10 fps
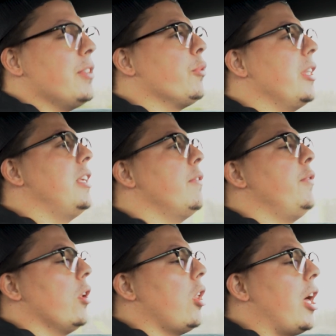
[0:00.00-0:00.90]
really give
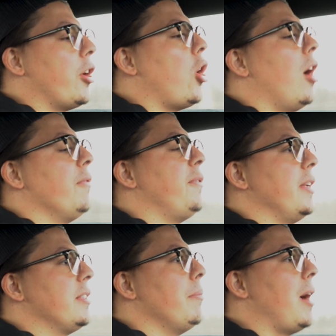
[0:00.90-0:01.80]
you a lot of
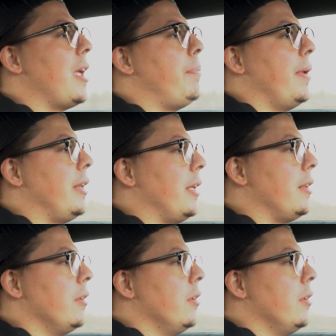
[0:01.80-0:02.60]
confidence, in my opinion.